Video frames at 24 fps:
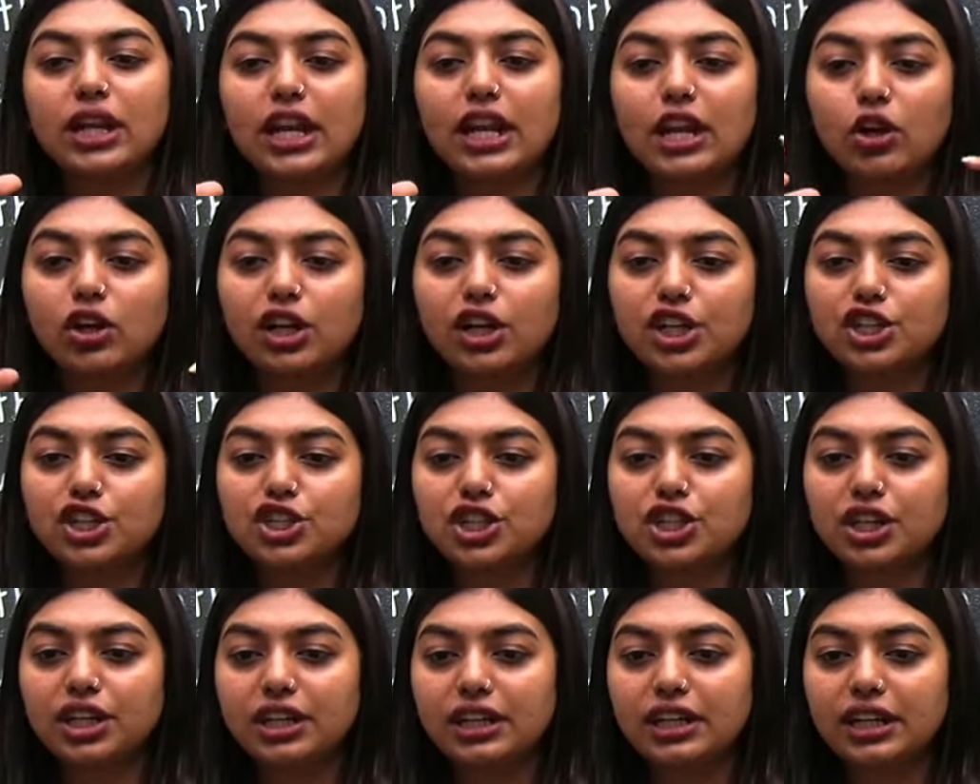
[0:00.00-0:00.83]

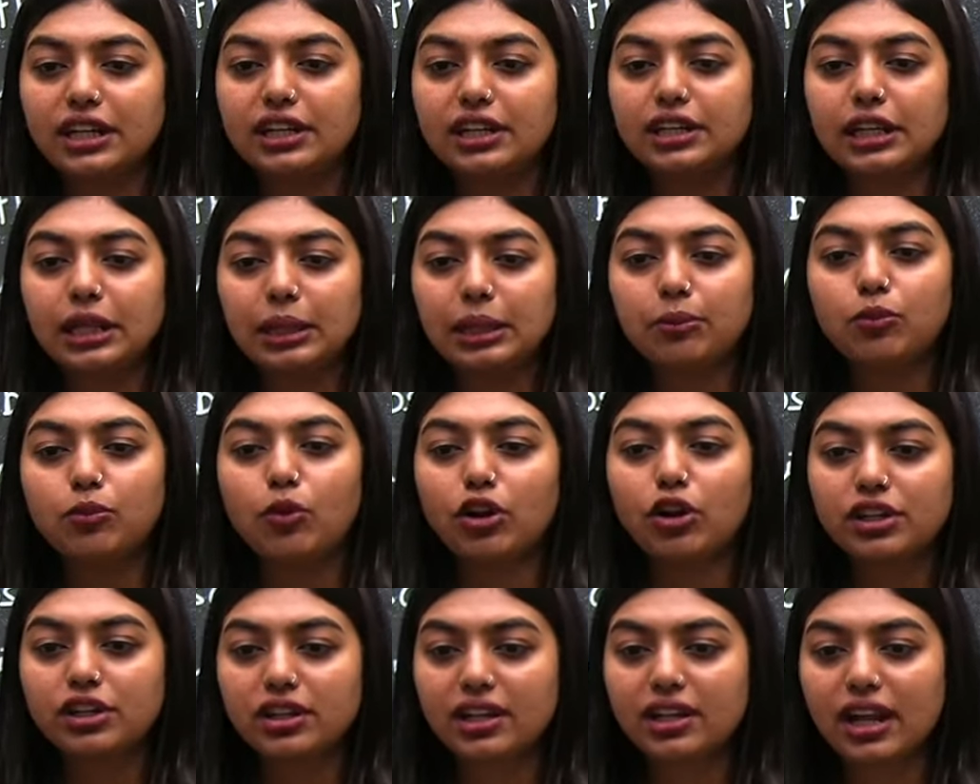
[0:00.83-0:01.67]
elongation in deep
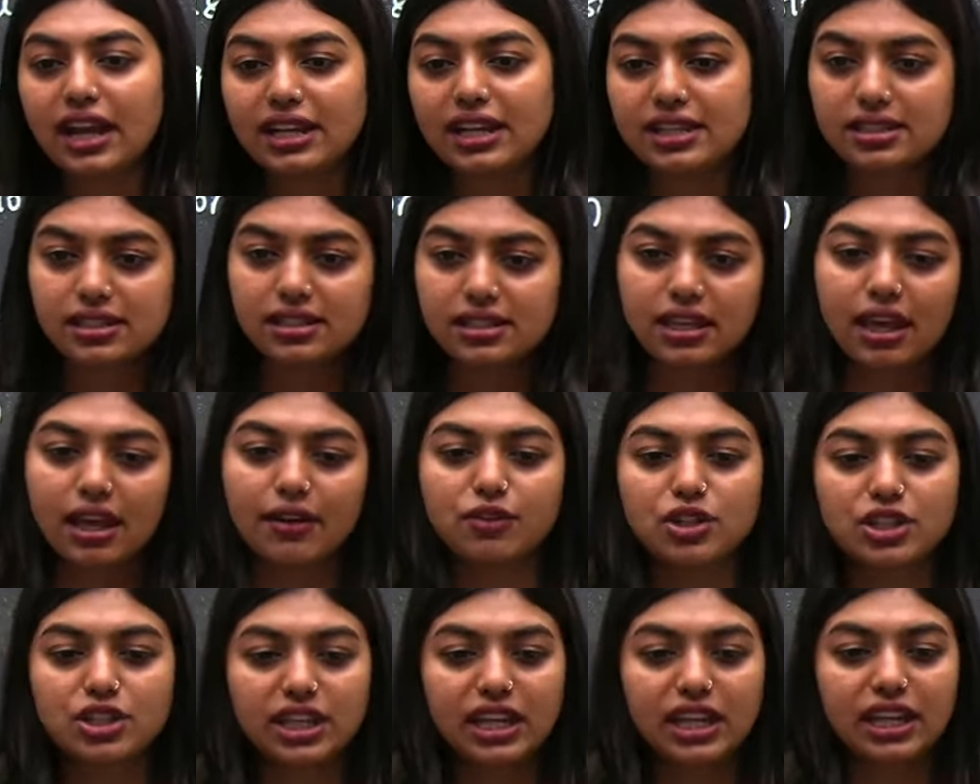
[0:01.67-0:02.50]
water rice. Have
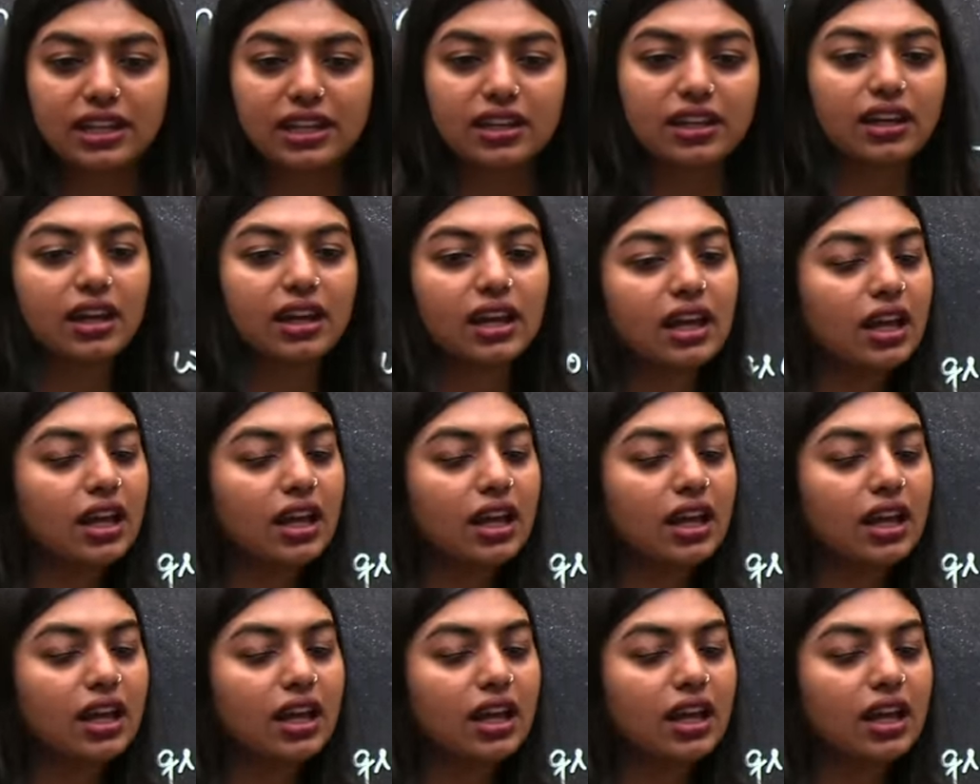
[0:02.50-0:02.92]
you seen?